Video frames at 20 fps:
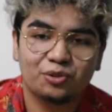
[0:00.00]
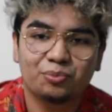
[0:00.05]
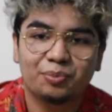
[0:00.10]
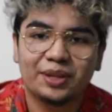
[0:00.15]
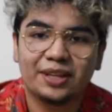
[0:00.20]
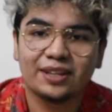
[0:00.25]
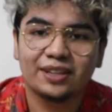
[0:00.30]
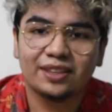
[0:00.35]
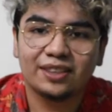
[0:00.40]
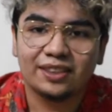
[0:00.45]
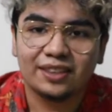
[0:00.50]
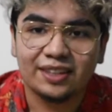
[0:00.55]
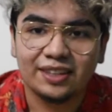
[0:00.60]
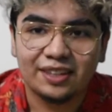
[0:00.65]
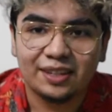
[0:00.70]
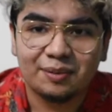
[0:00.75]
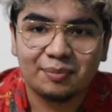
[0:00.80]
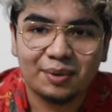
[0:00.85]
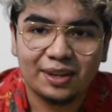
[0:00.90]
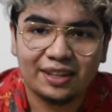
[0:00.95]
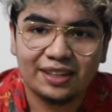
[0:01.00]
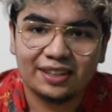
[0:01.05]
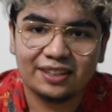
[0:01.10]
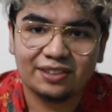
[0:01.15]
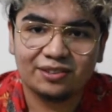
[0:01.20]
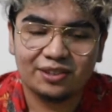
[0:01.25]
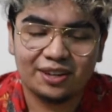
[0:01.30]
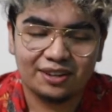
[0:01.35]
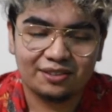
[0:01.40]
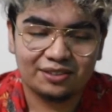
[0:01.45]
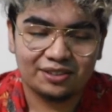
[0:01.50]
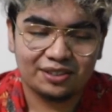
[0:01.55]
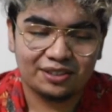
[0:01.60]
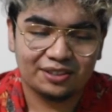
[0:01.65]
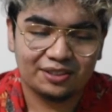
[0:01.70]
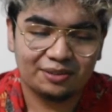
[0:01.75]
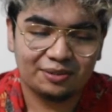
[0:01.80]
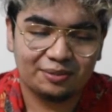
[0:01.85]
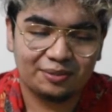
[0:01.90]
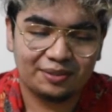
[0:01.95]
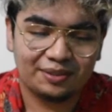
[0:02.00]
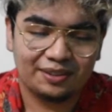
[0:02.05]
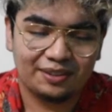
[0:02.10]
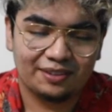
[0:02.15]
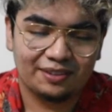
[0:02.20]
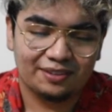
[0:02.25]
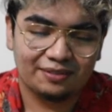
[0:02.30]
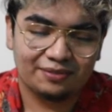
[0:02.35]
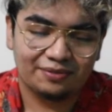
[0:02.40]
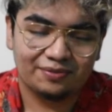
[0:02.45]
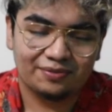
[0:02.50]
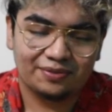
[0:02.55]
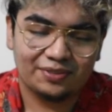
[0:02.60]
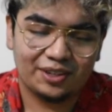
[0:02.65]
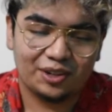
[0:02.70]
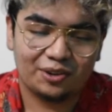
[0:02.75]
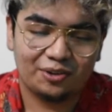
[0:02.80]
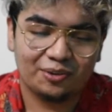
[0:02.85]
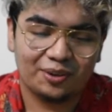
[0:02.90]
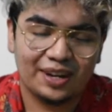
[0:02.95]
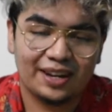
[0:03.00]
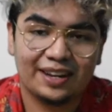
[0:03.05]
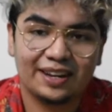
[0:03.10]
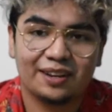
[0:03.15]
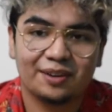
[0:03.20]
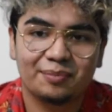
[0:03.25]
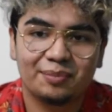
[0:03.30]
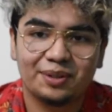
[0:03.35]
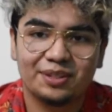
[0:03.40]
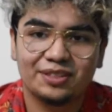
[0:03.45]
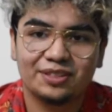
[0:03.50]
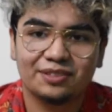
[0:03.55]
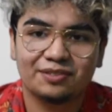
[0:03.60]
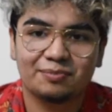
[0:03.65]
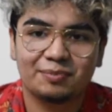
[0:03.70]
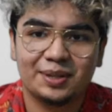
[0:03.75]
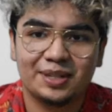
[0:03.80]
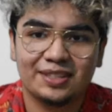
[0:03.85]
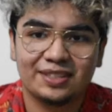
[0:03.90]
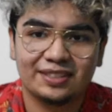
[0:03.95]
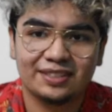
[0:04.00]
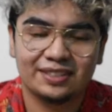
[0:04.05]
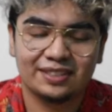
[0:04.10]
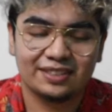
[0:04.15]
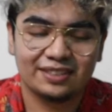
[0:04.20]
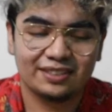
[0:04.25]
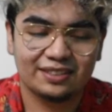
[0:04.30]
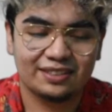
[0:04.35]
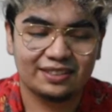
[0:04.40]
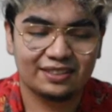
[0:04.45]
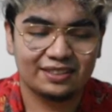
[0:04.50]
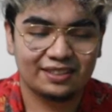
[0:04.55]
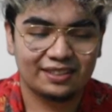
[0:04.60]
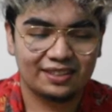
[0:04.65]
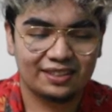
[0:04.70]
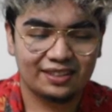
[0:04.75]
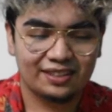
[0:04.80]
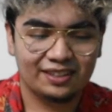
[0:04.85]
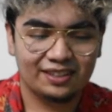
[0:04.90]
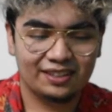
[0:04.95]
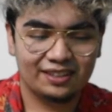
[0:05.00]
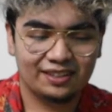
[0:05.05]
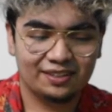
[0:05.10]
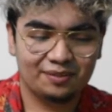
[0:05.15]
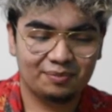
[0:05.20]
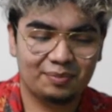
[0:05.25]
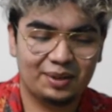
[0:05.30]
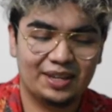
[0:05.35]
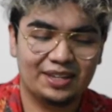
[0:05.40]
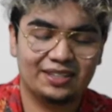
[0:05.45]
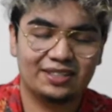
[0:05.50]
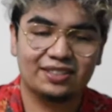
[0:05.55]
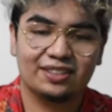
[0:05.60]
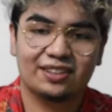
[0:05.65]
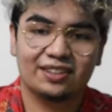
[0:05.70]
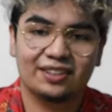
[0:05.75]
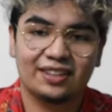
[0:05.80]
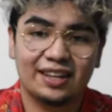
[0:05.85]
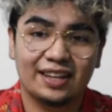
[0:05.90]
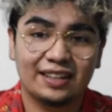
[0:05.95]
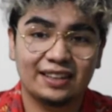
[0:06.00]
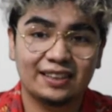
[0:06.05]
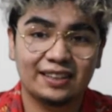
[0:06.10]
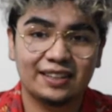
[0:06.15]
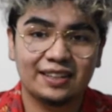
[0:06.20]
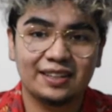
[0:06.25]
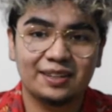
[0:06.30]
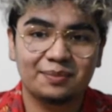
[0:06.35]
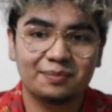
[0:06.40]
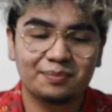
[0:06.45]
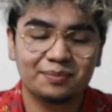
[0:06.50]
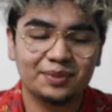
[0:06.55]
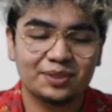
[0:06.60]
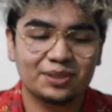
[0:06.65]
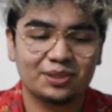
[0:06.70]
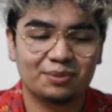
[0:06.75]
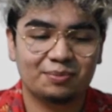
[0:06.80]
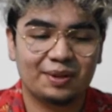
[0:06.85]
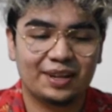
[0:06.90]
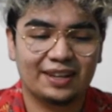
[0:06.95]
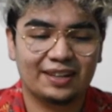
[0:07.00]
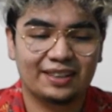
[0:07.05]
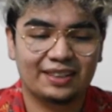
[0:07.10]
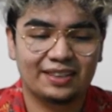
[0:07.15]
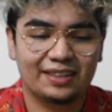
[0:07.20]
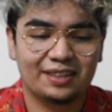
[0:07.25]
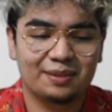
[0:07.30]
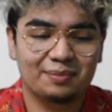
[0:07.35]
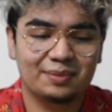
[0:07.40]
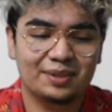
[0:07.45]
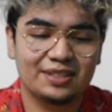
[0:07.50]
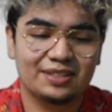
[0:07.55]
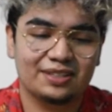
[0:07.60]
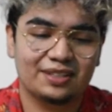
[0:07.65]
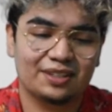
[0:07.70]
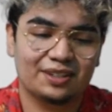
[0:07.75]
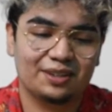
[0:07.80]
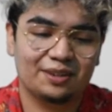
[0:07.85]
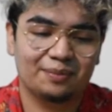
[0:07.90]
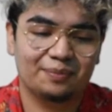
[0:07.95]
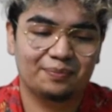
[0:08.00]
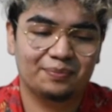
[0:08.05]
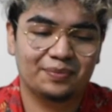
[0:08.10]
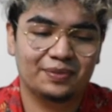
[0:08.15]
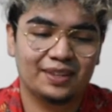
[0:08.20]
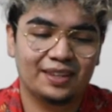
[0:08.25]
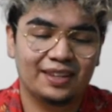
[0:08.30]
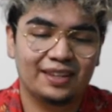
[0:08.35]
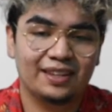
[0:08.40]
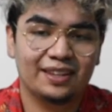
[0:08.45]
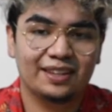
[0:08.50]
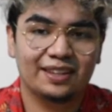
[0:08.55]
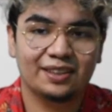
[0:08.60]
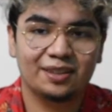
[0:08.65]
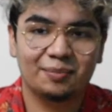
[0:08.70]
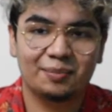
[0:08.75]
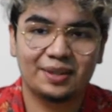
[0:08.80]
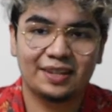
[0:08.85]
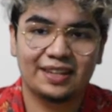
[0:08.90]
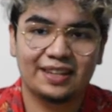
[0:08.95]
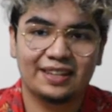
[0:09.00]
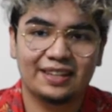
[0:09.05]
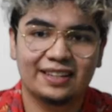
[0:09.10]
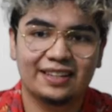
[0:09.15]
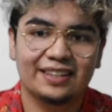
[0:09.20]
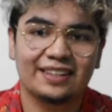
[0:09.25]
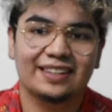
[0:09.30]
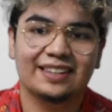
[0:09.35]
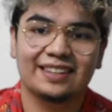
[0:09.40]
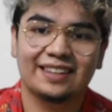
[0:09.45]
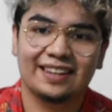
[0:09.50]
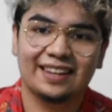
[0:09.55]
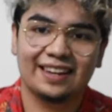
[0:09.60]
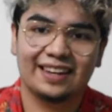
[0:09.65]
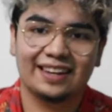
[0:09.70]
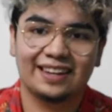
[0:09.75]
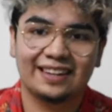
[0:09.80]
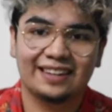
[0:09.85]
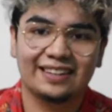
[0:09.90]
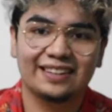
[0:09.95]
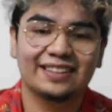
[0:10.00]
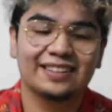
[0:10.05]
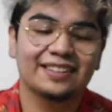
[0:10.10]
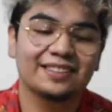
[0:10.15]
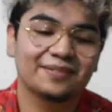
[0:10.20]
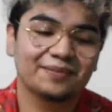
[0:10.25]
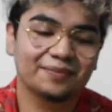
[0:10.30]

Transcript: pick a theme and then you have to create a bunch of pieces based on that theme. So my theme is the beginning and the end,